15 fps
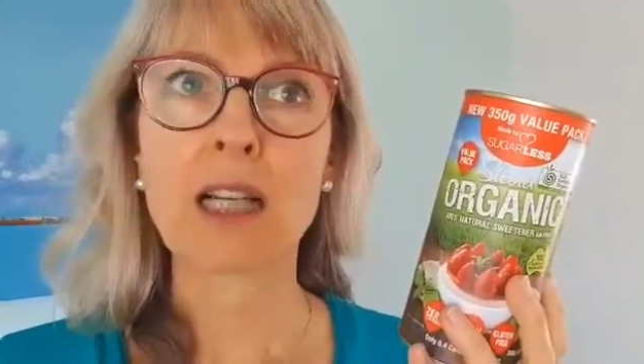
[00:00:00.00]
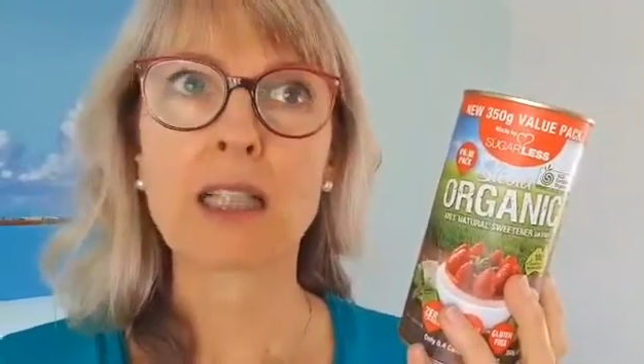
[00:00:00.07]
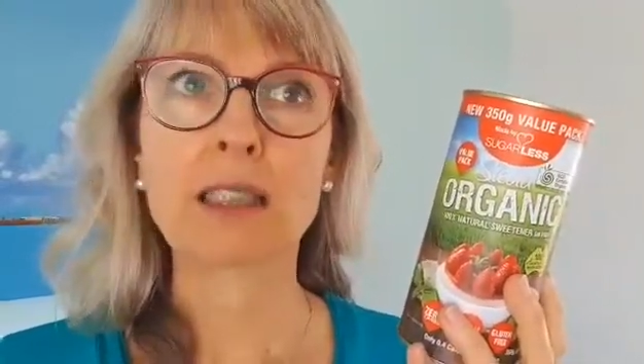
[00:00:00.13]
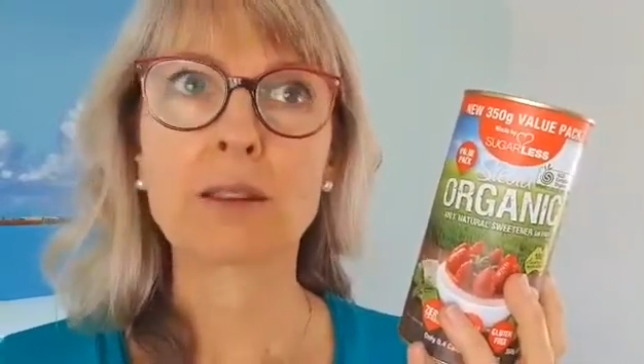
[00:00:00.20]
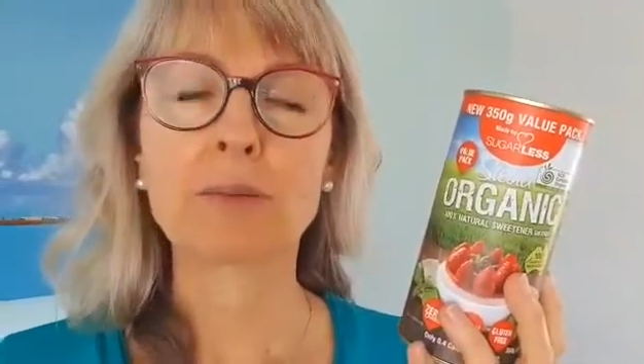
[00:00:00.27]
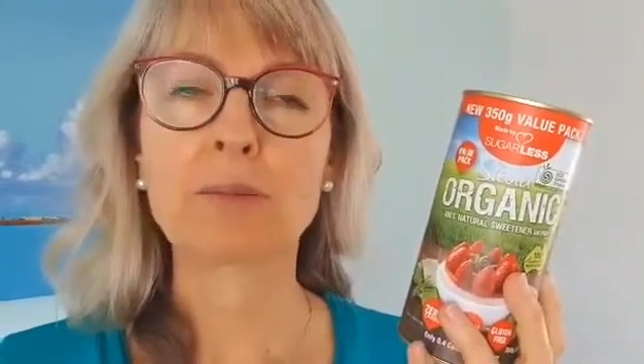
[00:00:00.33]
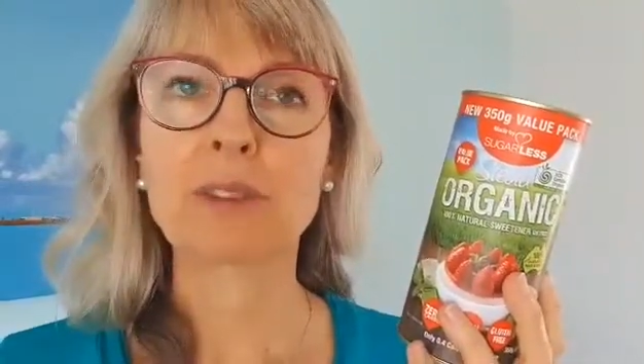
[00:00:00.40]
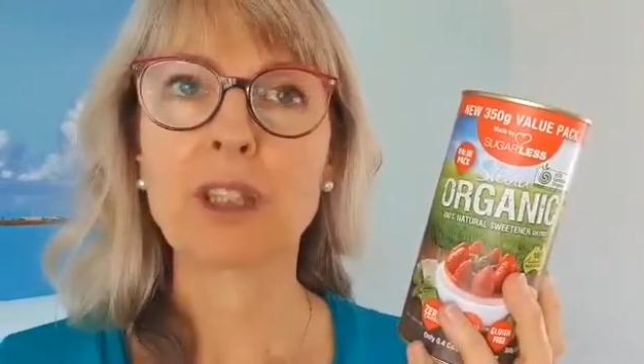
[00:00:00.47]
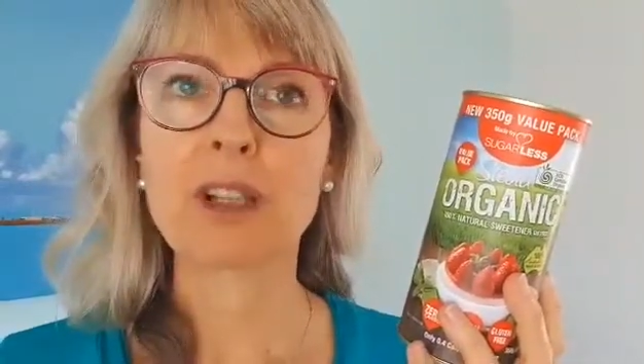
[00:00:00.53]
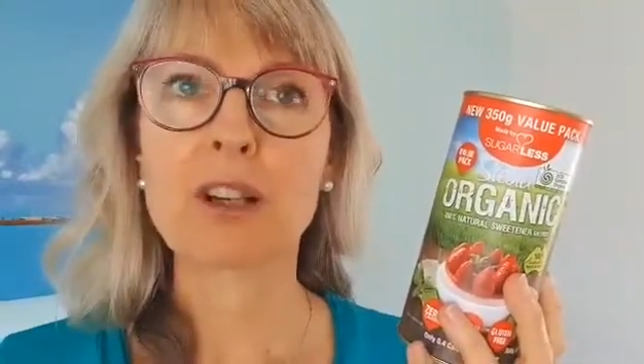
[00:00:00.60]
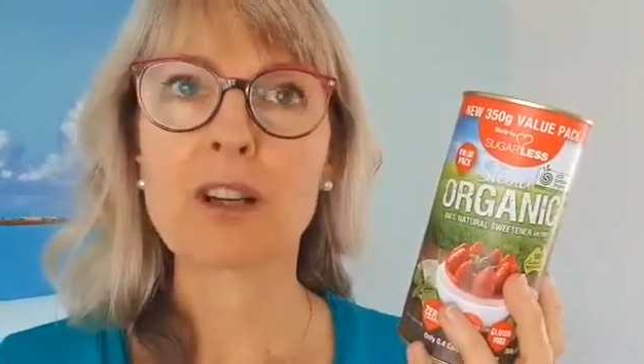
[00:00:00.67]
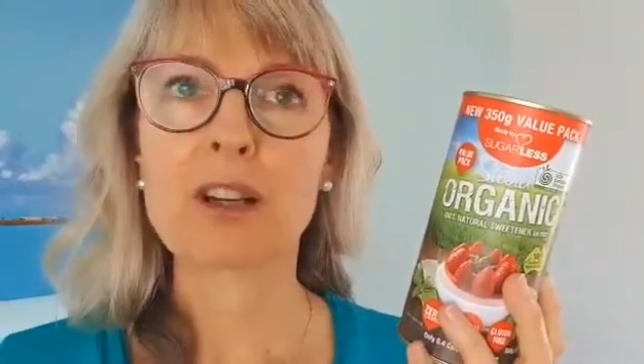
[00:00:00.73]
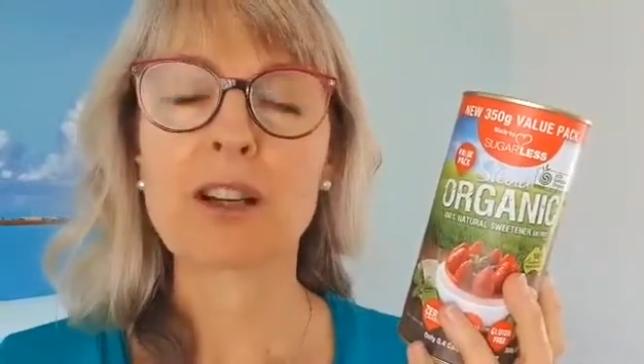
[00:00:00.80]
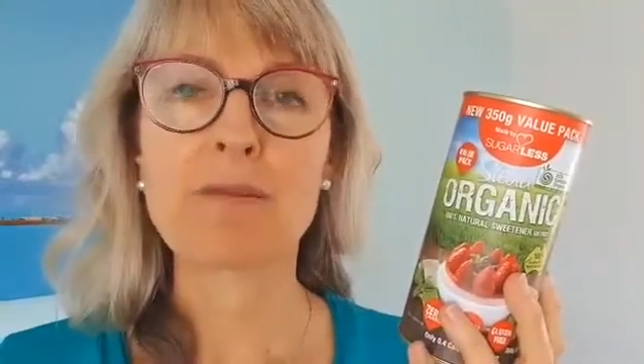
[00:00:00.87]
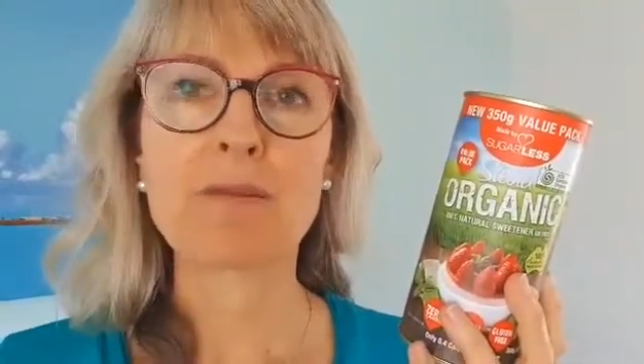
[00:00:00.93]
I
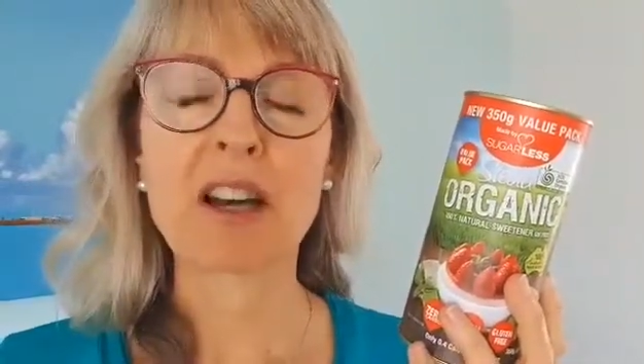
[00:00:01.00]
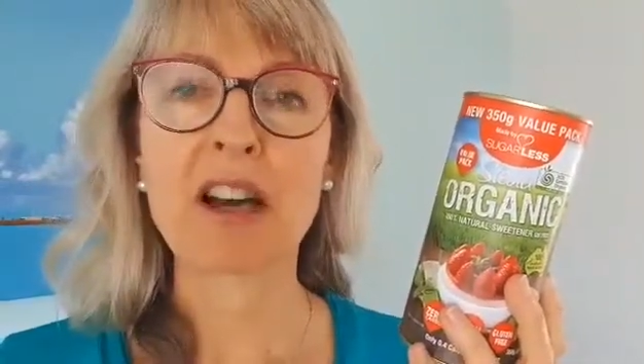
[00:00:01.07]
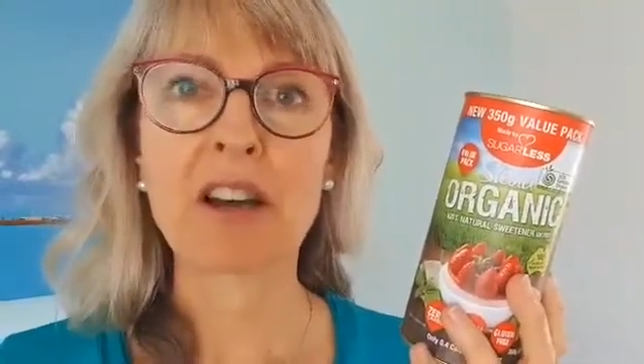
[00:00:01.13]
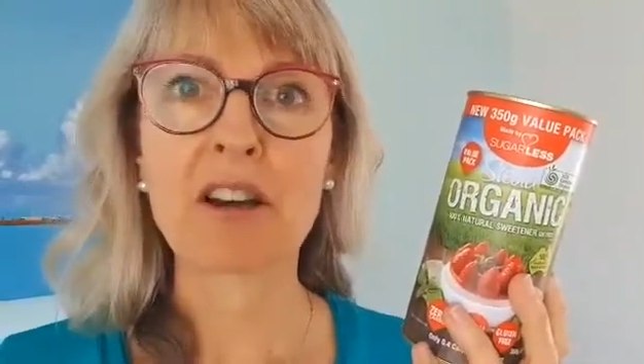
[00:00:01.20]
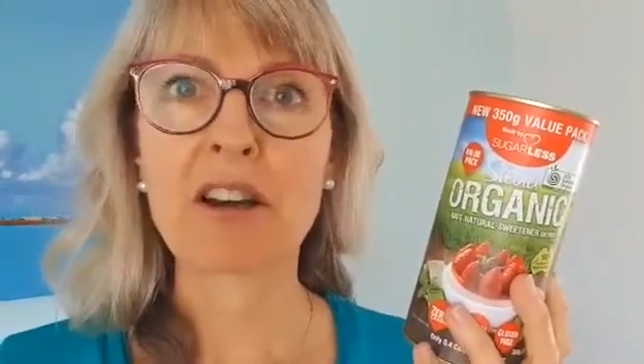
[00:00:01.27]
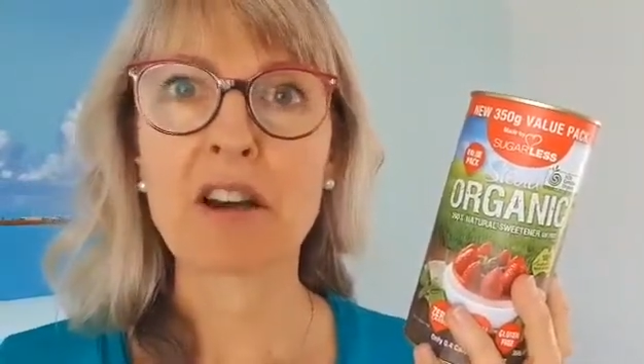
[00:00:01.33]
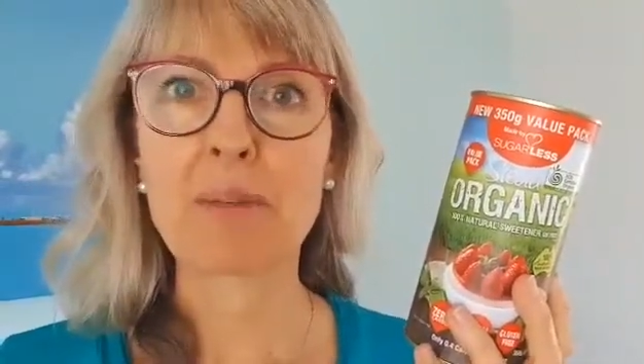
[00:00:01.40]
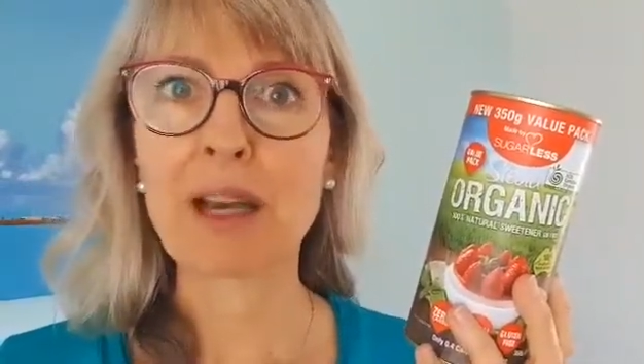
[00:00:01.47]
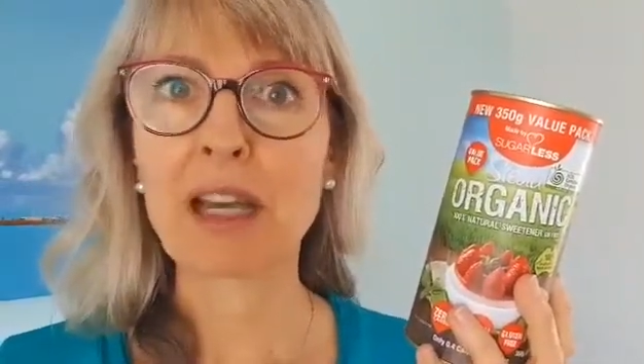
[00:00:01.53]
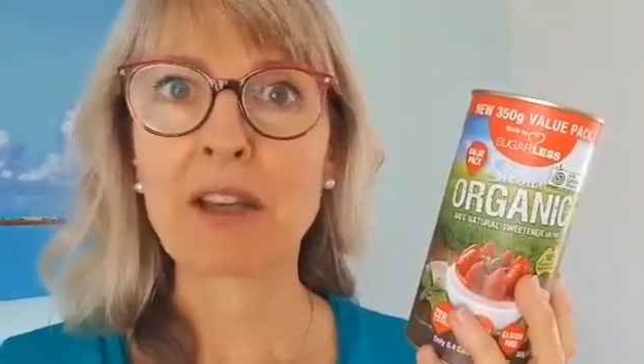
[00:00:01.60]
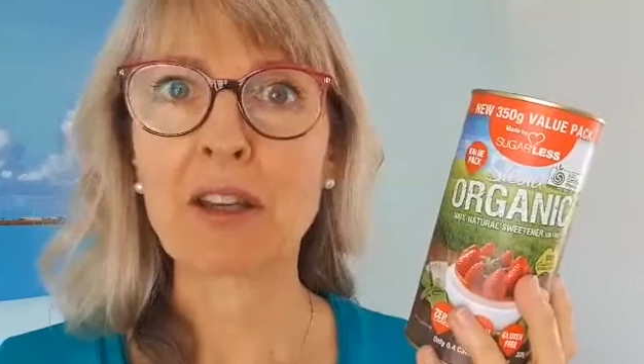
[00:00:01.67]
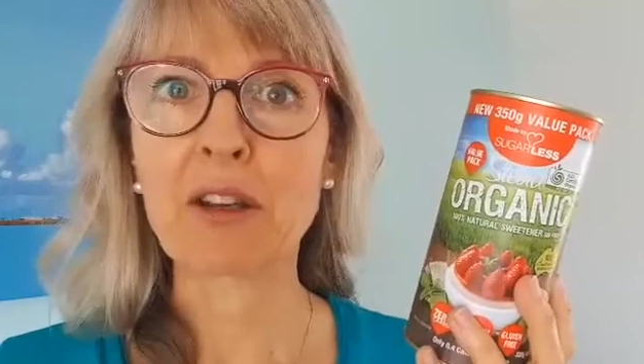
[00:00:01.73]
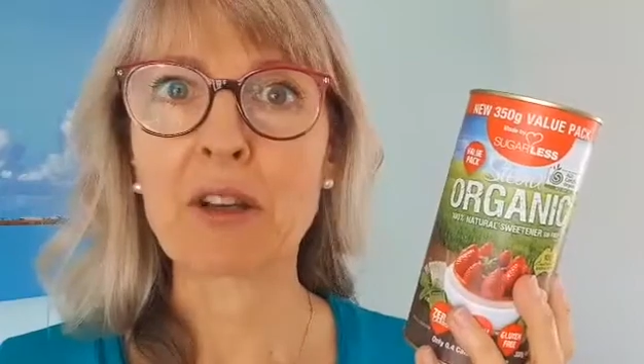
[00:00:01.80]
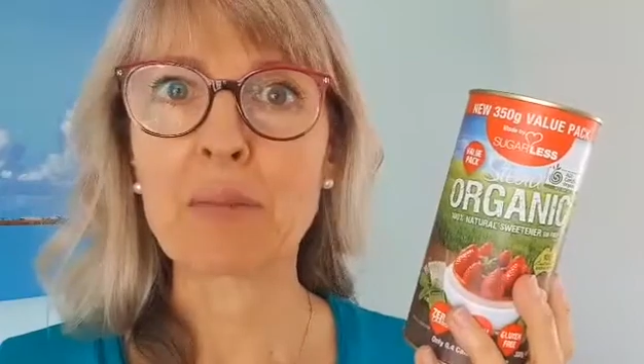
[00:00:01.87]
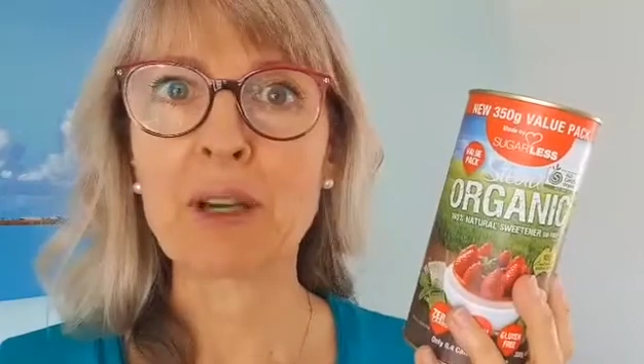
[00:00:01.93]
don't know about you,